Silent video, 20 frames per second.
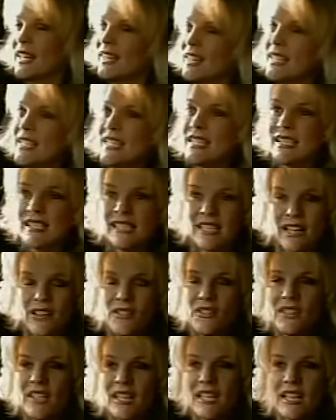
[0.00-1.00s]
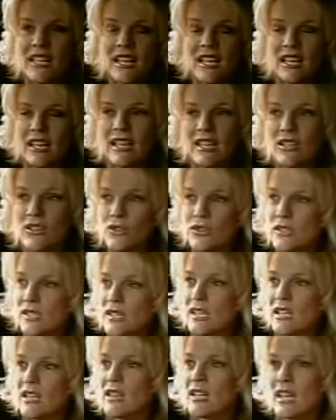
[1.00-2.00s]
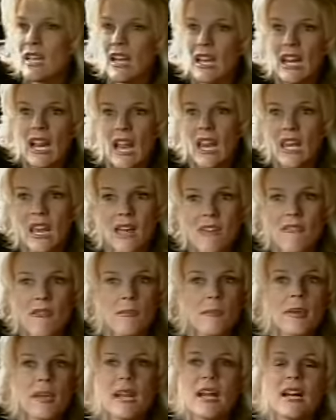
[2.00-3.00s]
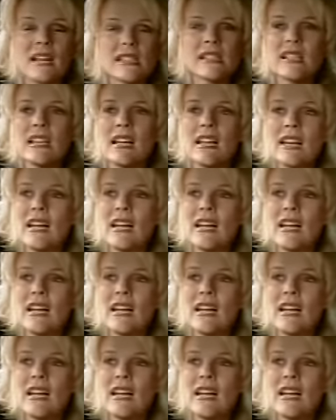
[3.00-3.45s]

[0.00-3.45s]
This is definitely an interesting thing, and I love it because,